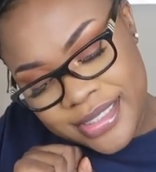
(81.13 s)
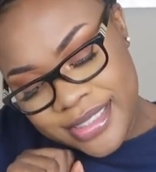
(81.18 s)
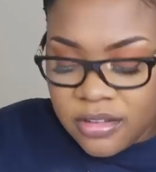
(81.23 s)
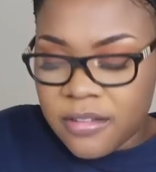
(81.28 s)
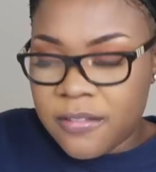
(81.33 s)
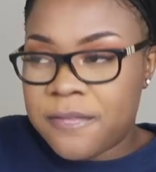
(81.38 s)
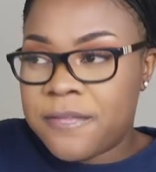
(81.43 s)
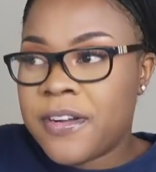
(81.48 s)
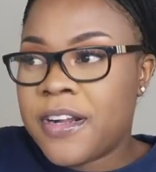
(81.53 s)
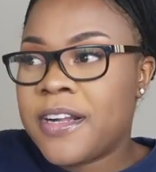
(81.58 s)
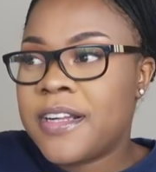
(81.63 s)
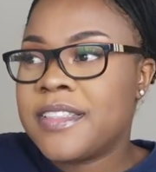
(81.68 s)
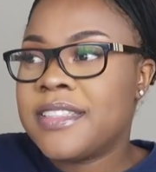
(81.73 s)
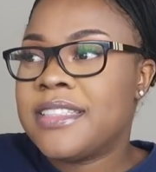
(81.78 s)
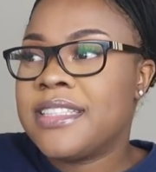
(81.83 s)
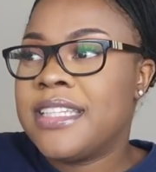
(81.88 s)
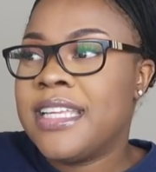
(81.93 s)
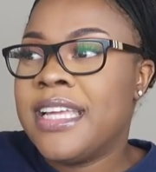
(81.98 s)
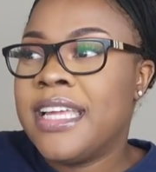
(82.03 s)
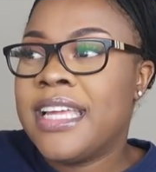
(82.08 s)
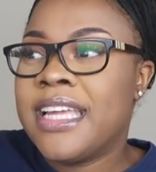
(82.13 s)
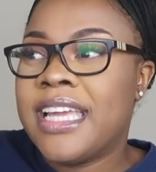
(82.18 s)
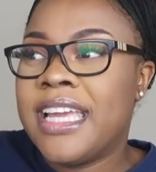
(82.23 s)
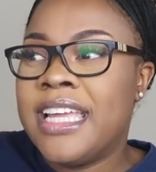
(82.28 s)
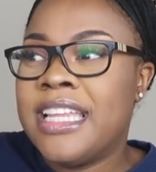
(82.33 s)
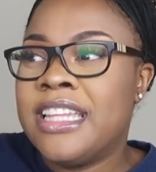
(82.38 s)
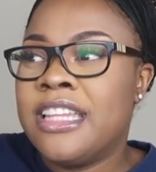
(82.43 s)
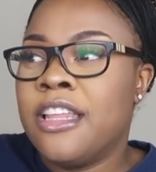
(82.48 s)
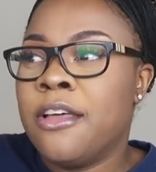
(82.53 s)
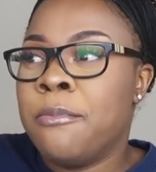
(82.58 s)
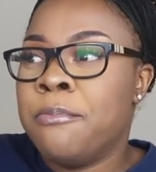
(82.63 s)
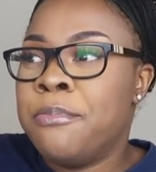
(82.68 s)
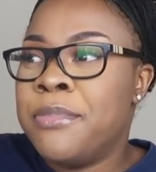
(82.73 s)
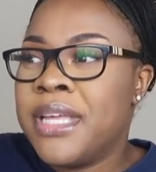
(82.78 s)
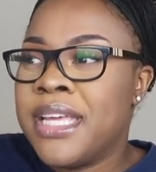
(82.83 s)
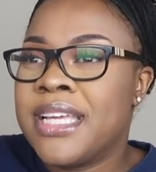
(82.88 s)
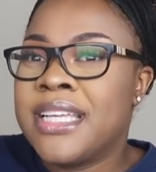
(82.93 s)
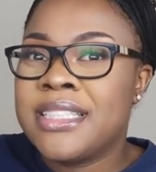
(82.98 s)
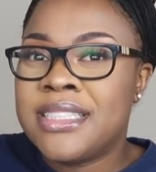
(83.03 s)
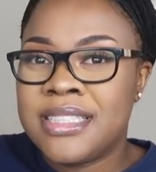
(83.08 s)
The first thing and the
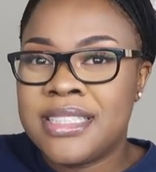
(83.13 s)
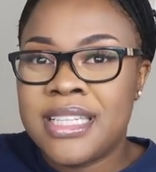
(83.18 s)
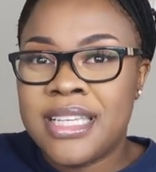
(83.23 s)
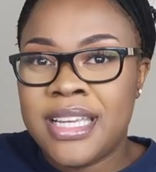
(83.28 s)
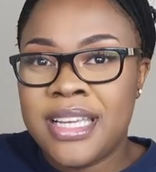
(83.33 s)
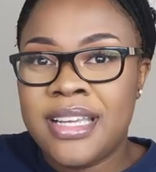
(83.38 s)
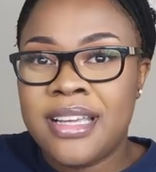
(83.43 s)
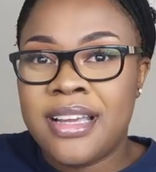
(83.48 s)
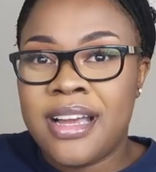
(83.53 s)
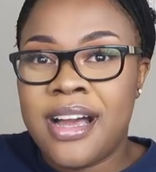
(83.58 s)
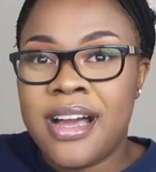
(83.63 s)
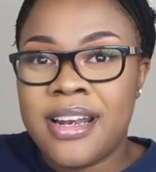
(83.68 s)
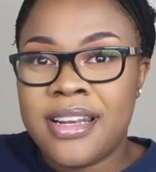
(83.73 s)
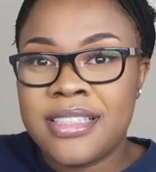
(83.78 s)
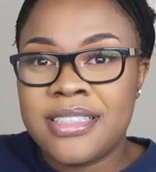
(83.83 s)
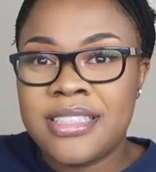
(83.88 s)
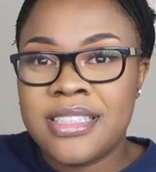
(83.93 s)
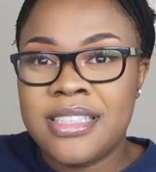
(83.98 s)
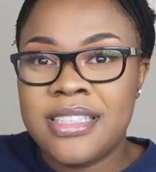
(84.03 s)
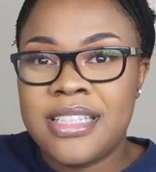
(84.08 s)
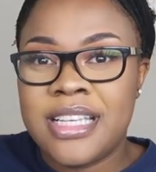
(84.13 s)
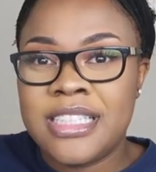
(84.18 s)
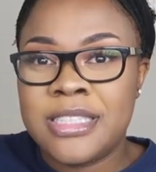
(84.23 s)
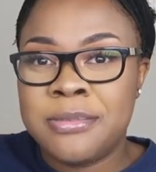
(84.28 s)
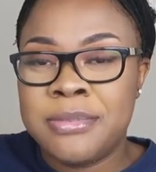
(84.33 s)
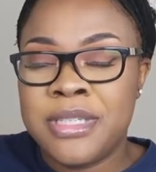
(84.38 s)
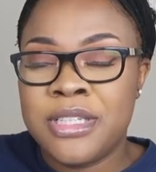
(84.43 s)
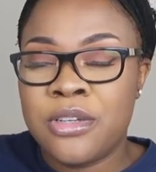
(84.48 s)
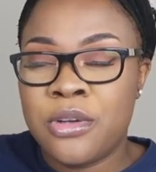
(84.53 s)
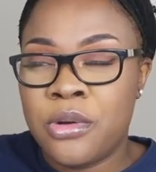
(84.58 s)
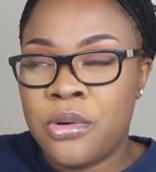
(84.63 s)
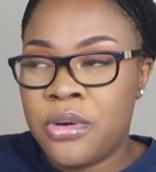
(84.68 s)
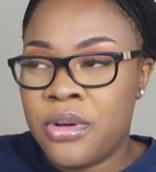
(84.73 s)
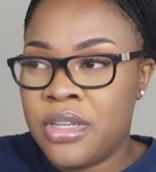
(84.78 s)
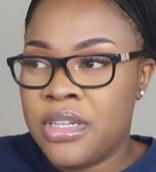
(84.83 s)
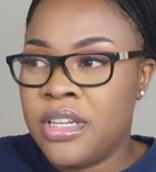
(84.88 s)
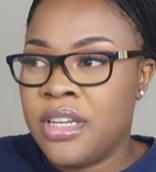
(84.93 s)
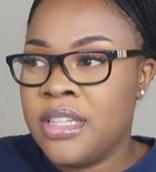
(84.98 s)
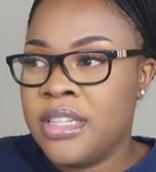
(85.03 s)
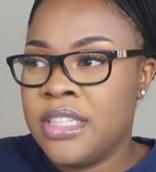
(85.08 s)
biggest thing, honestly, that's been
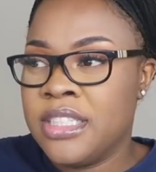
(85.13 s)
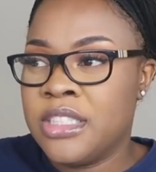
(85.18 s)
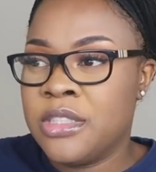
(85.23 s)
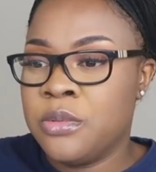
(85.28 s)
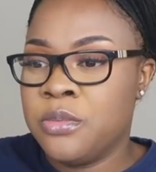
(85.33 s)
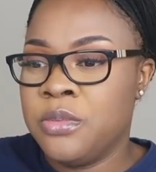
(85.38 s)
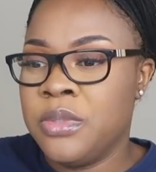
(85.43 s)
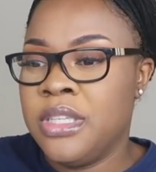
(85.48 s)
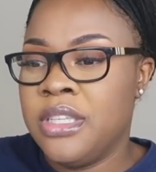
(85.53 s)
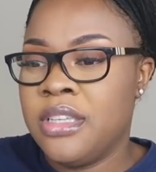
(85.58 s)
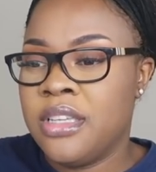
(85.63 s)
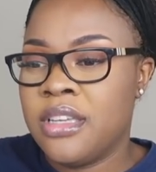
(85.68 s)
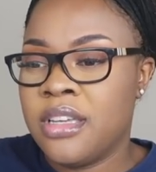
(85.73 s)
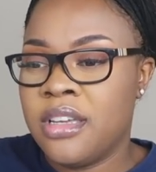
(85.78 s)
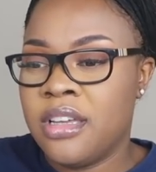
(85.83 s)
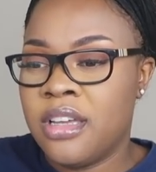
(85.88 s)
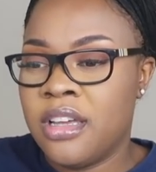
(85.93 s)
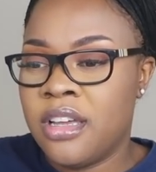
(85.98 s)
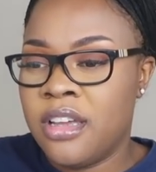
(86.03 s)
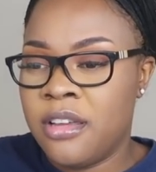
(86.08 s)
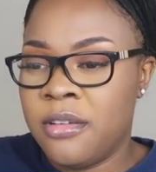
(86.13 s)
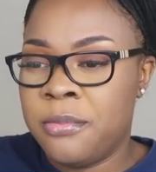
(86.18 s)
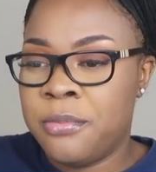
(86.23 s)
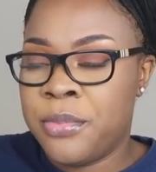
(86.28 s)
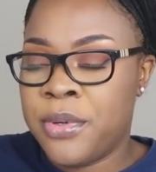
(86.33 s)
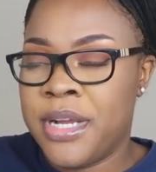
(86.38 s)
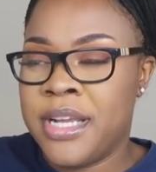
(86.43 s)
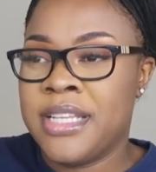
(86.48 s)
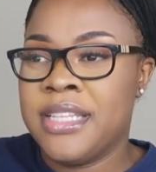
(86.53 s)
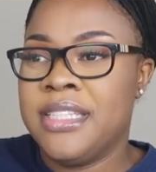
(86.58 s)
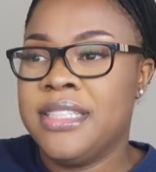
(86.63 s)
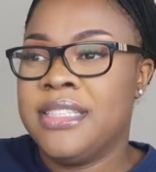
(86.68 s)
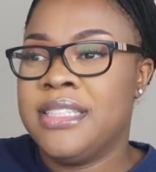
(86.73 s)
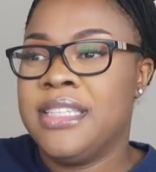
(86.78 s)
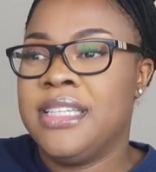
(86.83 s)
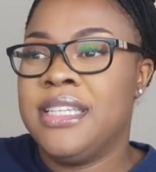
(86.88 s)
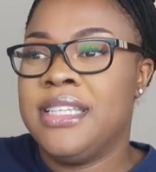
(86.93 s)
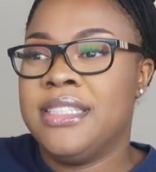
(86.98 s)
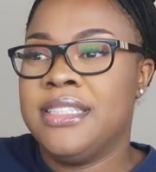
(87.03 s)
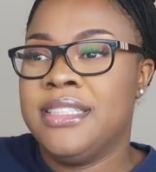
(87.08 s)
going on this week of
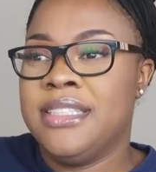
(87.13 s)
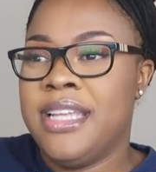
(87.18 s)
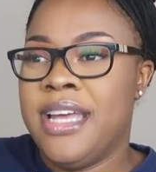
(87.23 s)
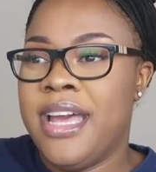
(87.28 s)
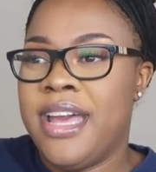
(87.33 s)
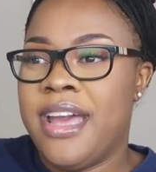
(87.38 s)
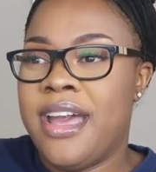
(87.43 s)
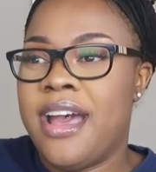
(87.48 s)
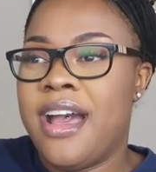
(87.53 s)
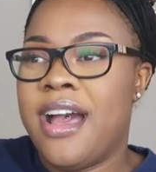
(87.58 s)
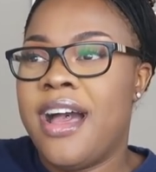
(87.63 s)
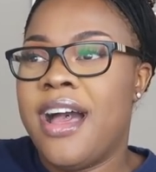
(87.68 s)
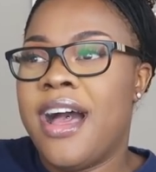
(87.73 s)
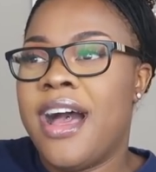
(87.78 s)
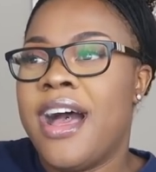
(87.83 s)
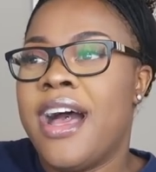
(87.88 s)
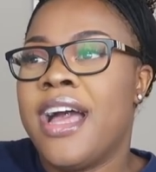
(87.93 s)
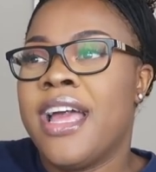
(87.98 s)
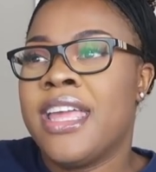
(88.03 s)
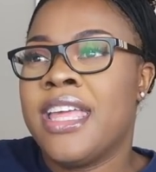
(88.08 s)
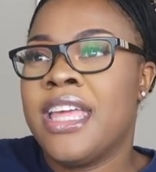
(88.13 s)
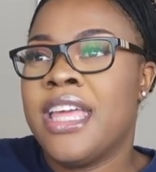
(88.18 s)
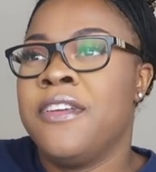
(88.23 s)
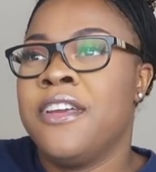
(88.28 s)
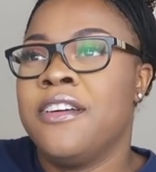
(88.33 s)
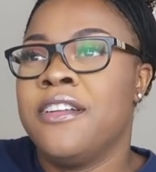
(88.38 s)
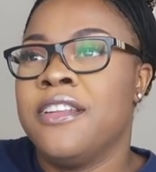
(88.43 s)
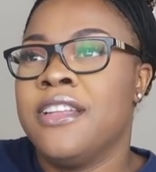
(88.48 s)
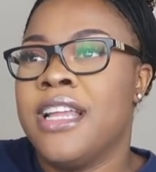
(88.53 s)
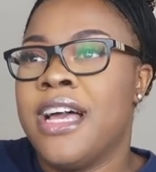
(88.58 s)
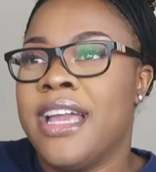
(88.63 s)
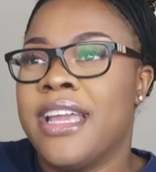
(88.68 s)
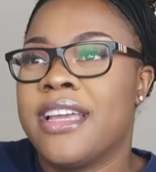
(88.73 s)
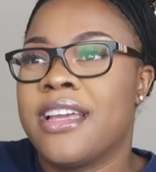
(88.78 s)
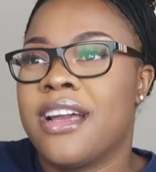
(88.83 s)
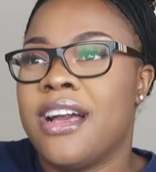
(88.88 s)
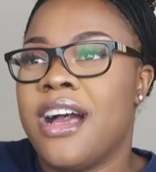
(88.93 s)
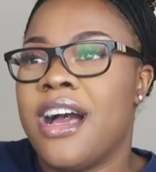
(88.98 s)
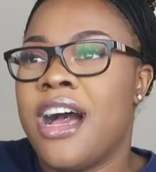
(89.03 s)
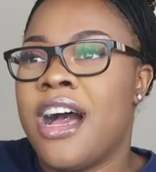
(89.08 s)
pregnancy is that I feel
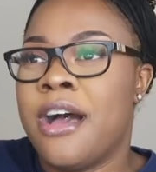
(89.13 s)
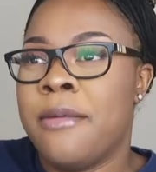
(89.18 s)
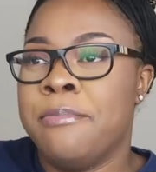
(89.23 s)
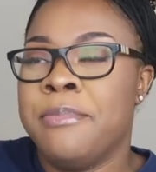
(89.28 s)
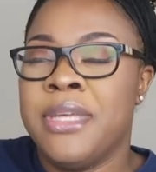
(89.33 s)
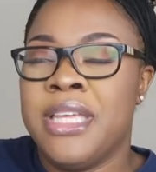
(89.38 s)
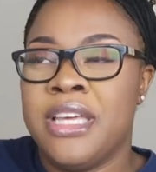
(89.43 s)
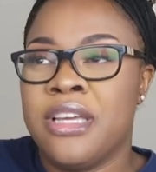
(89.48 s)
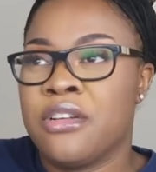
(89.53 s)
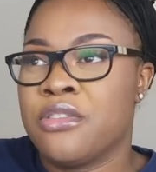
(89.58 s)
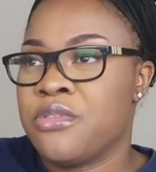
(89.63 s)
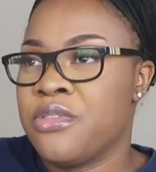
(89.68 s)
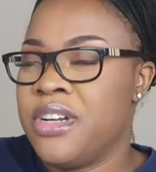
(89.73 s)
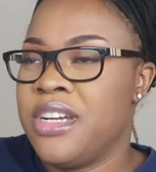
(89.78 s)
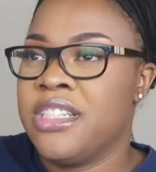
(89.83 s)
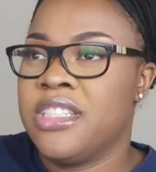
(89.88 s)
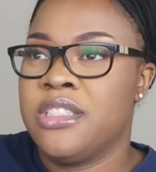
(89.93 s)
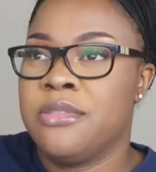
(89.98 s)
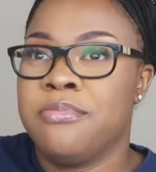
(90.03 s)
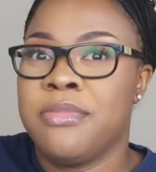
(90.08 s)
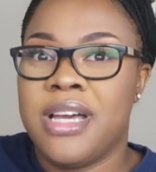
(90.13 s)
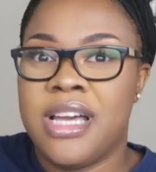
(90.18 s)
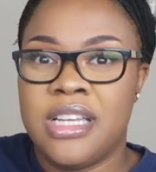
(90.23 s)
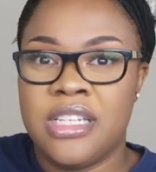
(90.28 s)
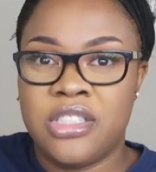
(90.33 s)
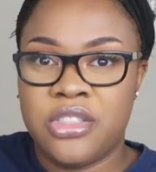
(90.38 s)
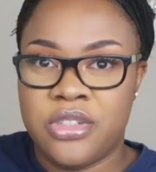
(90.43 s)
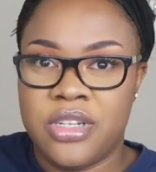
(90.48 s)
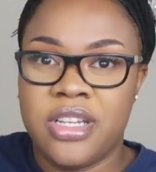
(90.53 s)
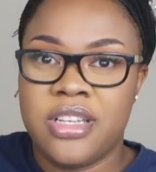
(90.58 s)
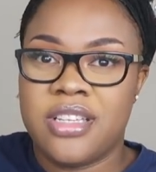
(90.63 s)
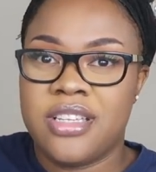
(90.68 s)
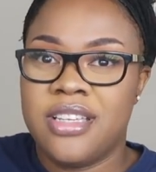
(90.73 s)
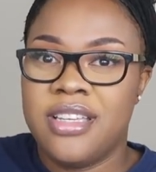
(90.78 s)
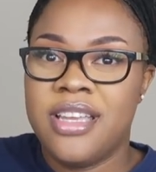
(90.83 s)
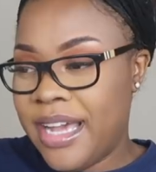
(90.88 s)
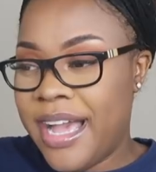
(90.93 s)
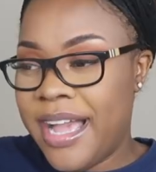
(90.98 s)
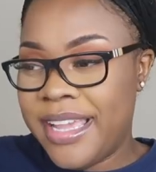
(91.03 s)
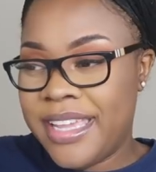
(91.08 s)
like I'm being crushed by a truck.
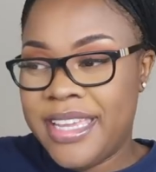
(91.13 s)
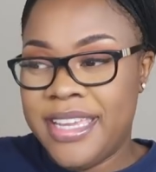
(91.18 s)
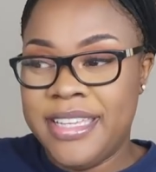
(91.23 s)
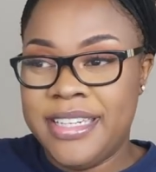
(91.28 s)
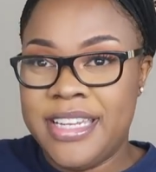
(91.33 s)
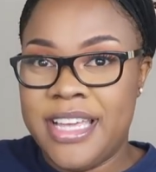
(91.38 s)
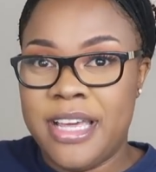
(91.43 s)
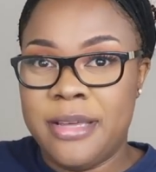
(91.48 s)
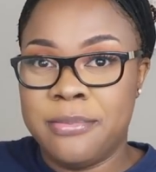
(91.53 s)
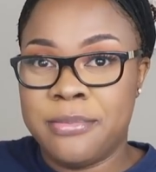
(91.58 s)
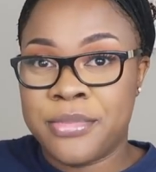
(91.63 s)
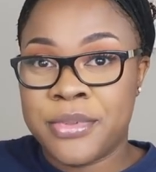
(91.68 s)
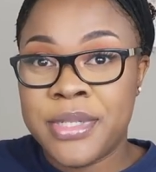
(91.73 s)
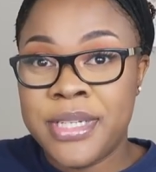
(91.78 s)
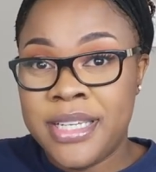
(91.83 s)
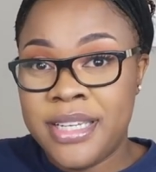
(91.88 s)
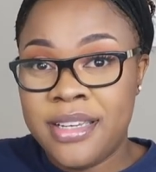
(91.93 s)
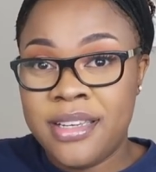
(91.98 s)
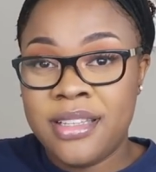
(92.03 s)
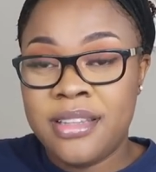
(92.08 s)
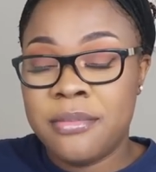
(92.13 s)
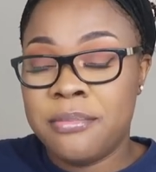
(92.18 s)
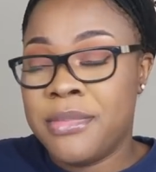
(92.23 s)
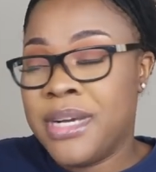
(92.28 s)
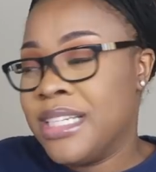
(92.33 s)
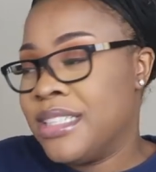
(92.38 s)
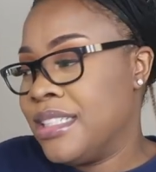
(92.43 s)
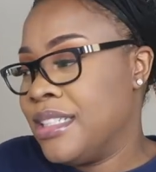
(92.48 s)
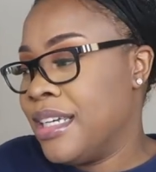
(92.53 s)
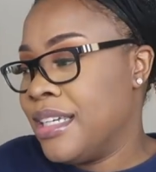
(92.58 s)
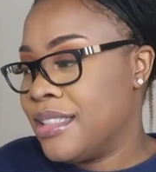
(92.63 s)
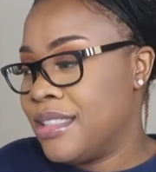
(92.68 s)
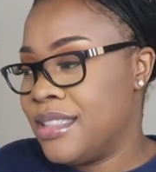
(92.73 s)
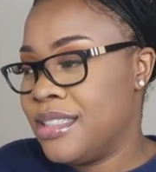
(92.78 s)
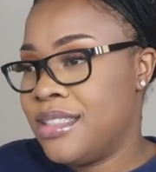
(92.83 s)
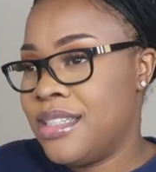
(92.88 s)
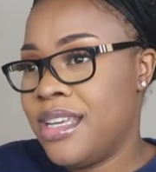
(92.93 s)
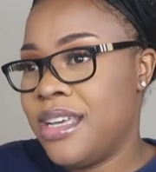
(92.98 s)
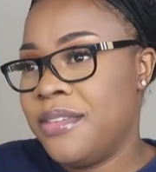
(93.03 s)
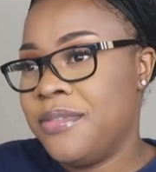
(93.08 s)
I cannot breathe. My chest
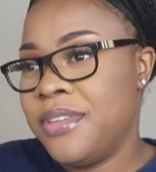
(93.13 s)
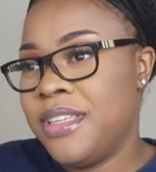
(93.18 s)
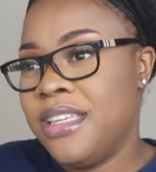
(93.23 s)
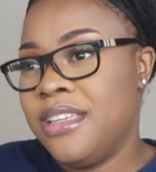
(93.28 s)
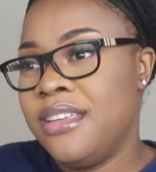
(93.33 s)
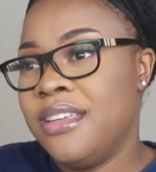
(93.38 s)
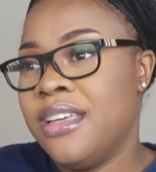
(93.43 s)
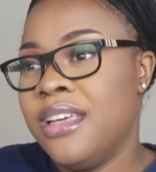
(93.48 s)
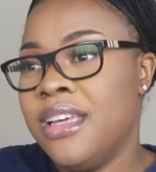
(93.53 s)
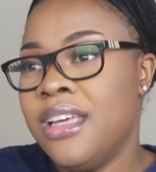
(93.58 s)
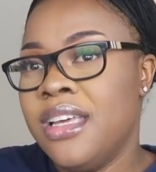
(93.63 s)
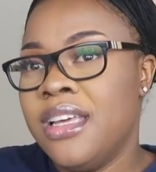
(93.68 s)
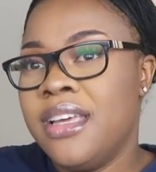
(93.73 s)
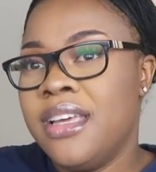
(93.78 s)
is heavy.